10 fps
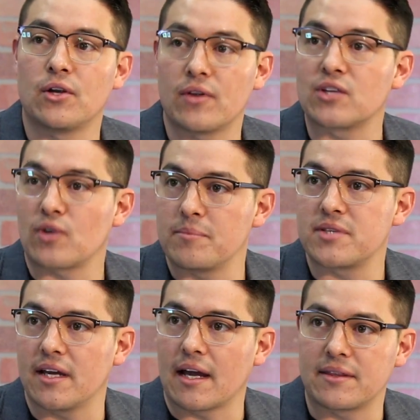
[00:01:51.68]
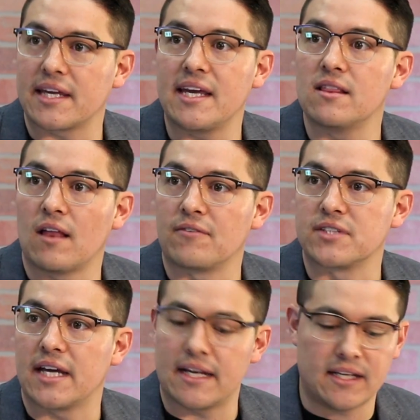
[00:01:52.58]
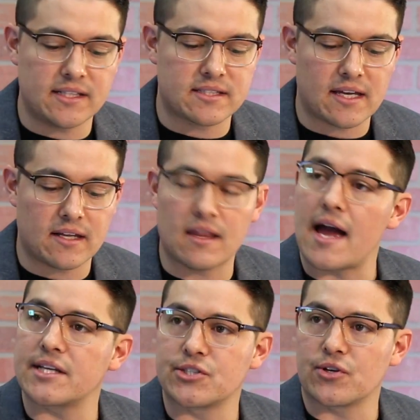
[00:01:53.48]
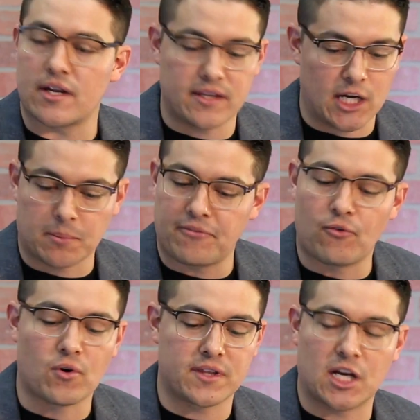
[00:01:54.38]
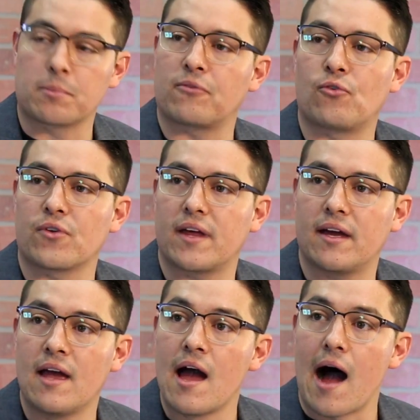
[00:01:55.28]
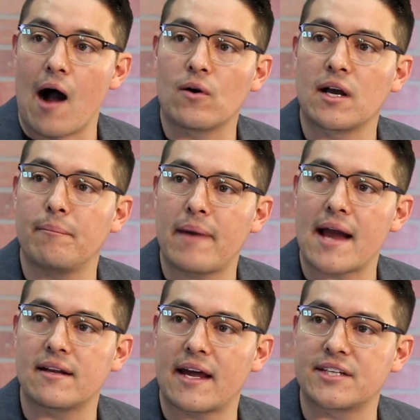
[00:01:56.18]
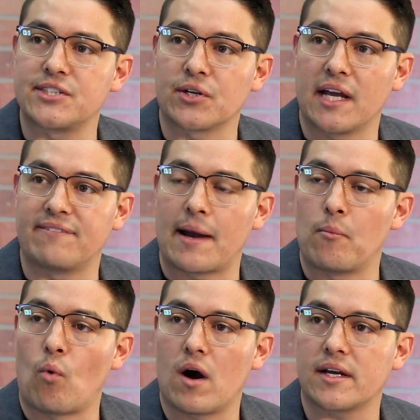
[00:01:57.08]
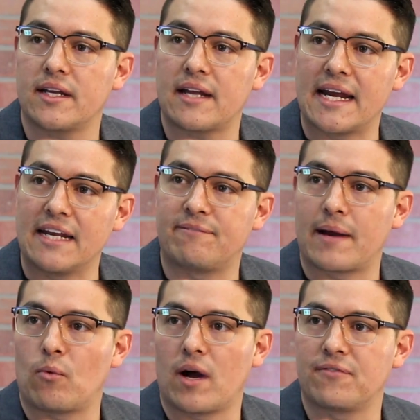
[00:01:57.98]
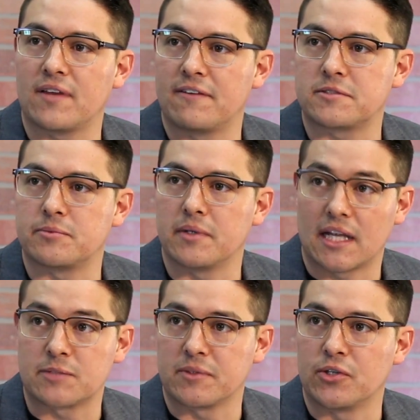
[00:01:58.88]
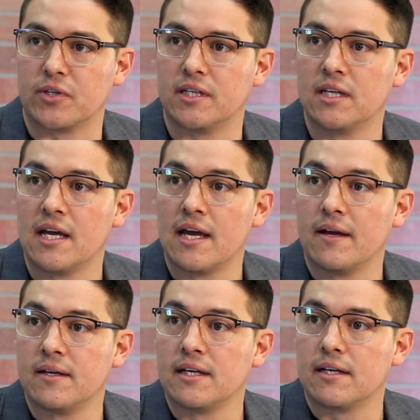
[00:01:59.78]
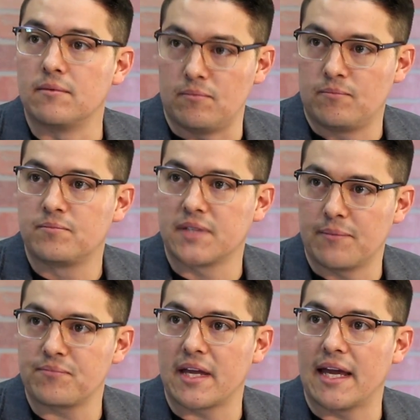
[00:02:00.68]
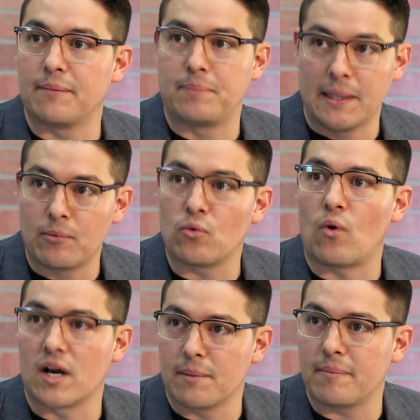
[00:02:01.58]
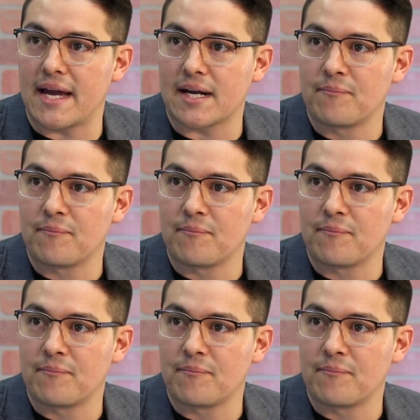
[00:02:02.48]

No, that's what I'm saying. I think he loves it, and he said it last year and the year before and the year before that. I'll come back next year if I'm wanted and if my wife lets me do it. His wife keeps letting him, and everybody wants